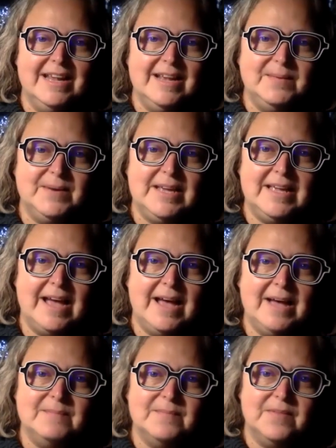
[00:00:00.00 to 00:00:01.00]
We
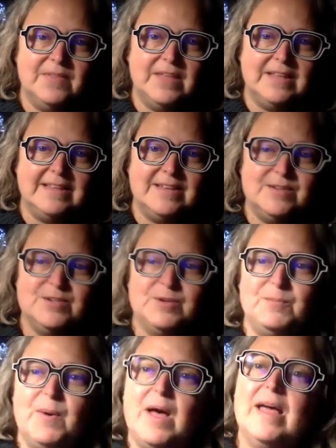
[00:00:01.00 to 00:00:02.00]
think that you
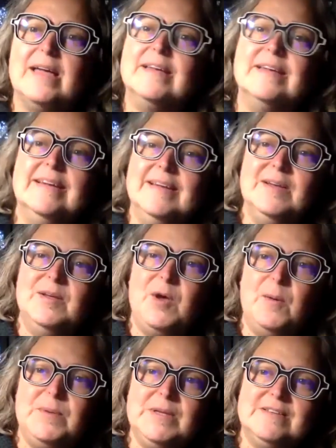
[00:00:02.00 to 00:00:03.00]
should buy
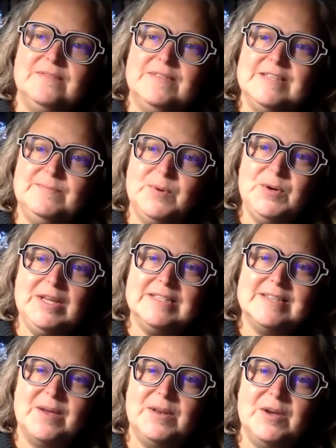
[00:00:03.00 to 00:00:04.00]
copies of this book.
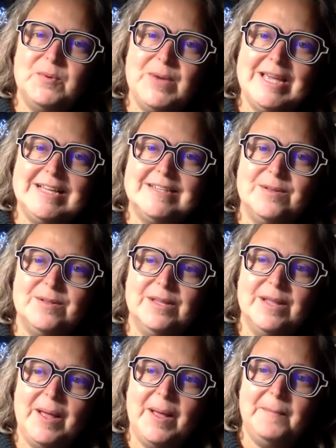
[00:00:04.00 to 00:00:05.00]
It's only a week
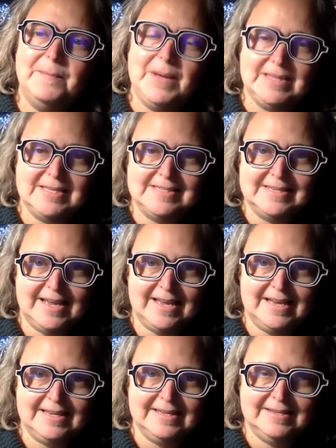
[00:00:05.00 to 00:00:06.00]
till Mother's
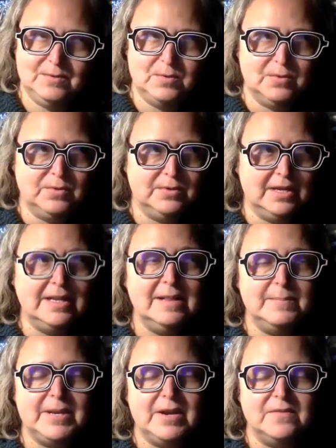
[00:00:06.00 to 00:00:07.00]
Day, or a
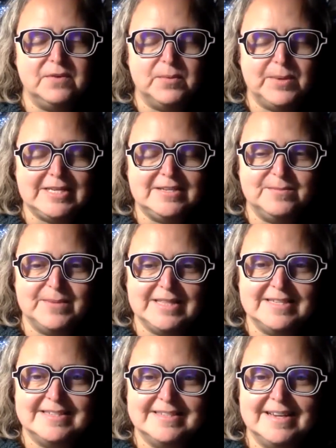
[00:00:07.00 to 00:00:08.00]
little bit over a week till
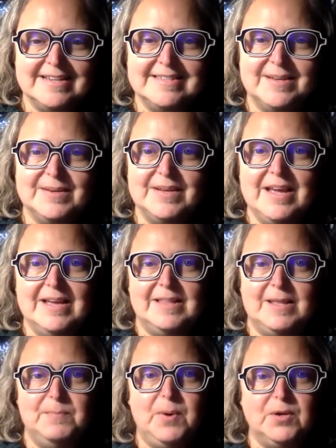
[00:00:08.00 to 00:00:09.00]
Mother's Day. So
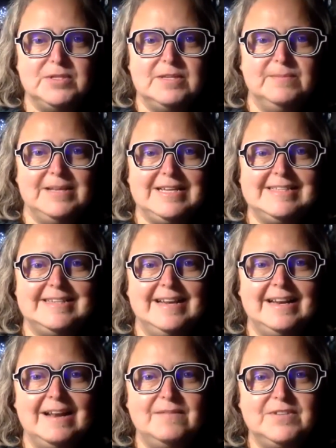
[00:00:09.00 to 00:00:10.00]
there possibly is
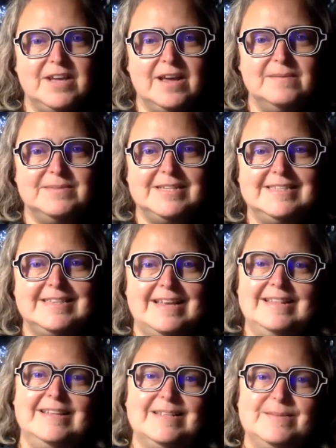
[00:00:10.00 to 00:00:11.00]
still enough time to
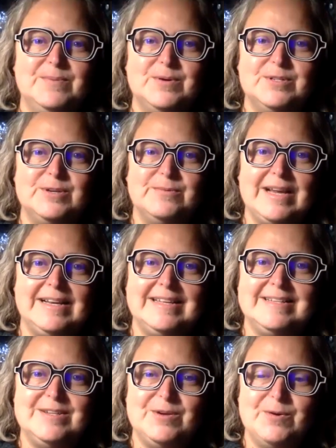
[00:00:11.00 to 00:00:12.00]
send this book
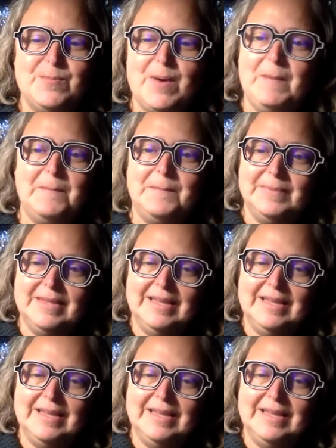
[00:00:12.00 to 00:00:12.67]
directly to your mum.